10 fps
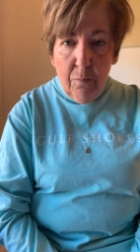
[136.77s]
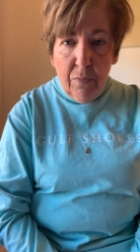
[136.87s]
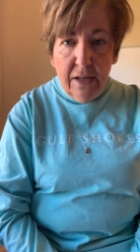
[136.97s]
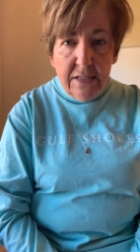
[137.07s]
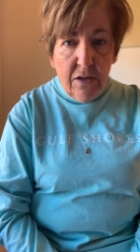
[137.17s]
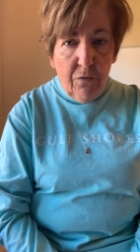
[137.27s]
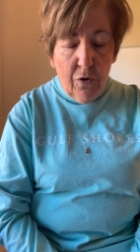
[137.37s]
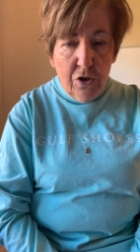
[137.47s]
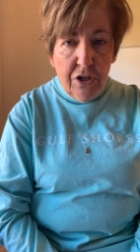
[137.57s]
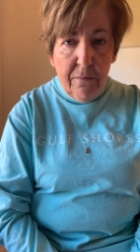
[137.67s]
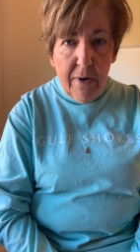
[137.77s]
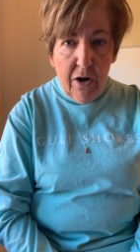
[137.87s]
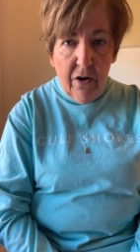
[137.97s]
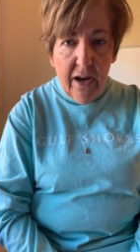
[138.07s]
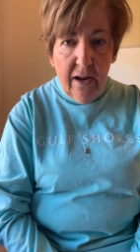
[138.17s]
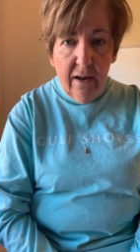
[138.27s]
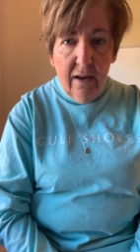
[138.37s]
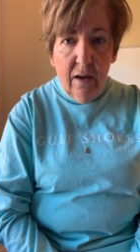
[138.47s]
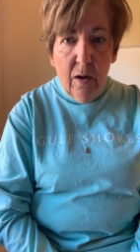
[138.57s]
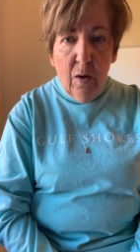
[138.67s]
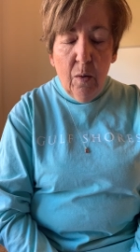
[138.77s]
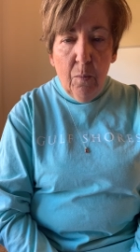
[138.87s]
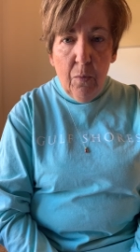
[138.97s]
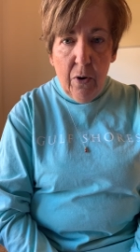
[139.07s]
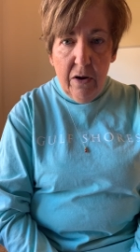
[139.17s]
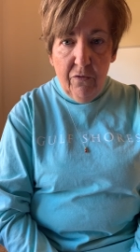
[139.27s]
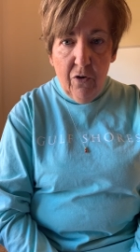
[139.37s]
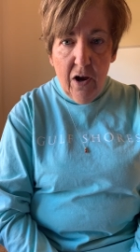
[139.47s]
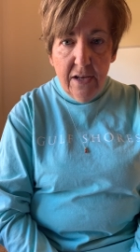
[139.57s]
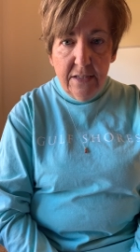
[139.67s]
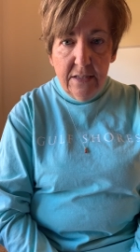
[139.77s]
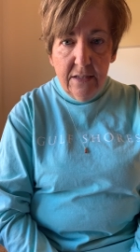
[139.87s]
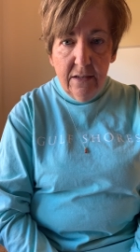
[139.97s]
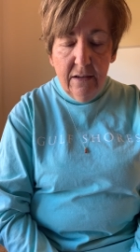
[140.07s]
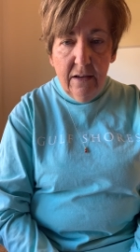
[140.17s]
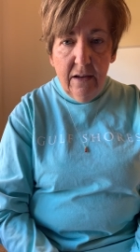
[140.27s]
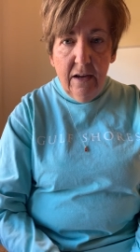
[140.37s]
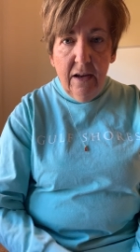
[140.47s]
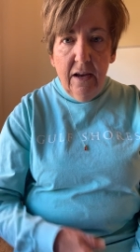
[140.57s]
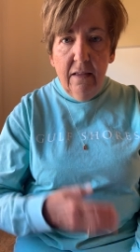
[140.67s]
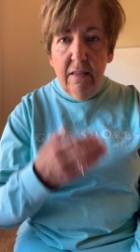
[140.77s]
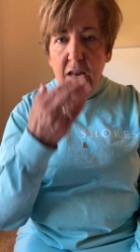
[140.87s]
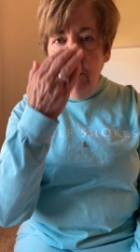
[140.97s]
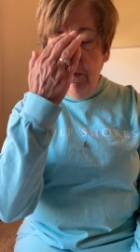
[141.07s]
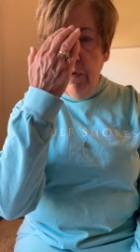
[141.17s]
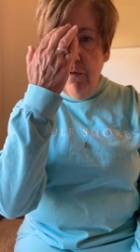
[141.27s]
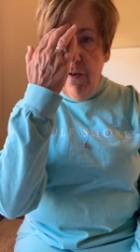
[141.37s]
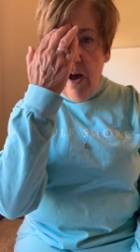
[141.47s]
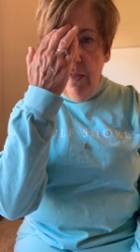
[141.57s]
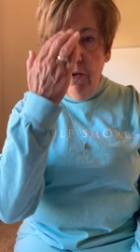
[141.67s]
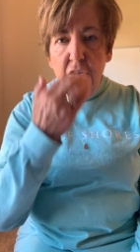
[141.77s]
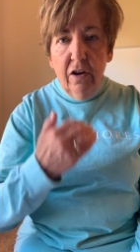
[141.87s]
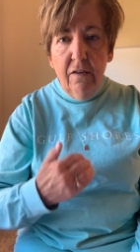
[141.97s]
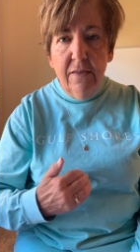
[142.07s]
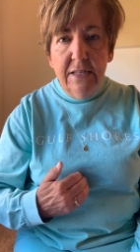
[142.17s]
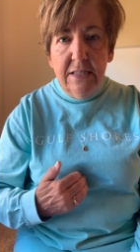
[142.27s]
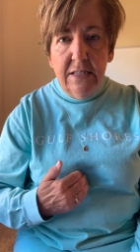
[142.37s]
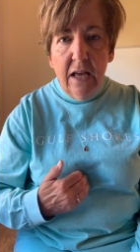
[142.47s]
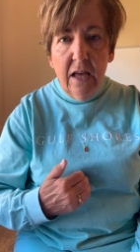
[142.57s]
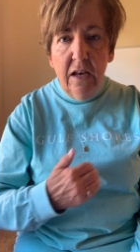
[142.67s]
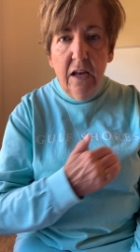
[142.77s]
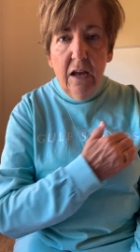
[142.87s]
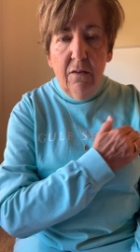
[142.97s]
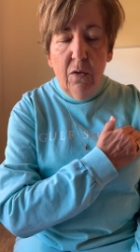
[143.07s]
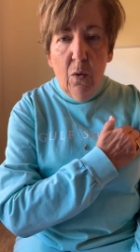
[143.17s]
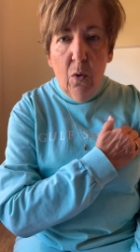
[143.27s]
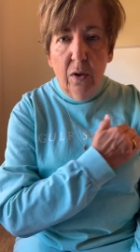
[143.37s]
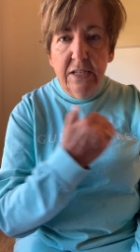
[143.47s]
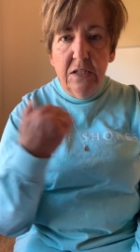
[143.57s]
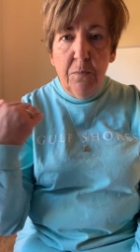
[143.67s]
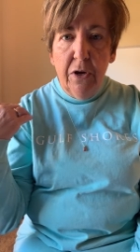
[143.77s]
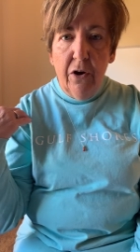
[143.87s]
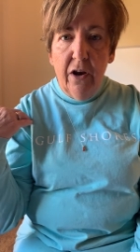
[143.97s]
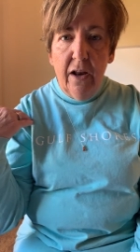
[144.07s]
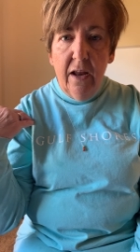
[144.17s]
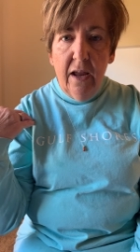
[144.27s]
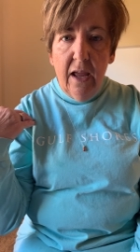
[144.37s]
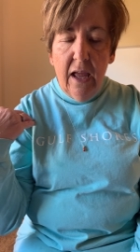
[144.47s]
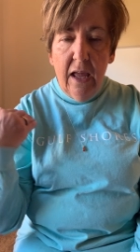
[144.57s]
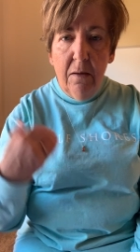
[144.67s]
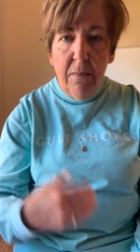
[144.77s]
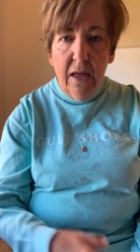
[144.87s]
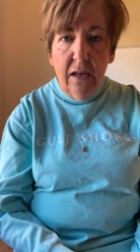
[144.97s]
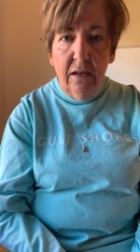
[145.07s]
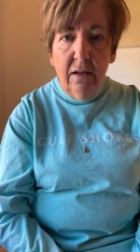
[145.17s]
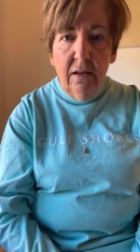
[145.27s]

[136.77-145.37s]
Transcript: Blessed Virgin Mary, pray for us. In the name of the Father, and the Son, the Holy Spirit. Amen.